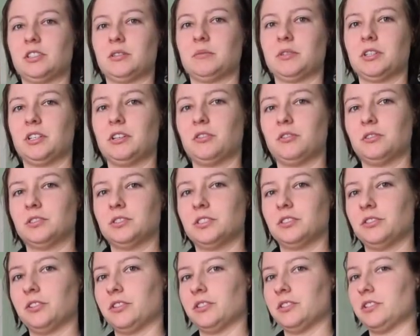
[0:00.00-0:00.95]
I'm going to hold
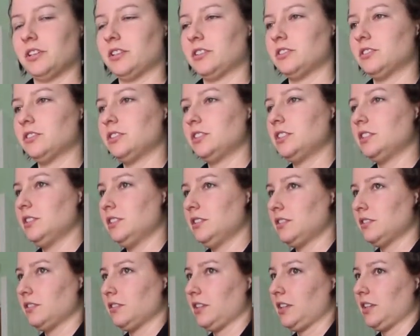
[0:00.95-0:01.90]
it horizontally
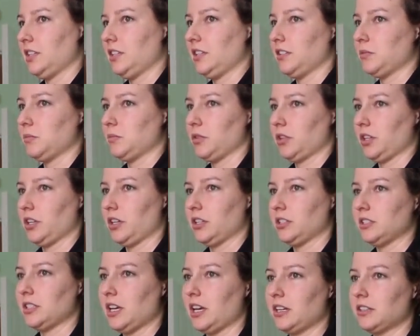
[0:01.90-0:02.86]
so that he has more
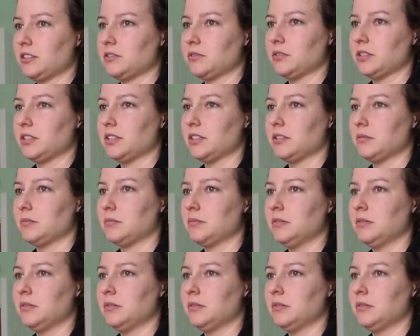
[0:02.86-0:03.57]
contact with the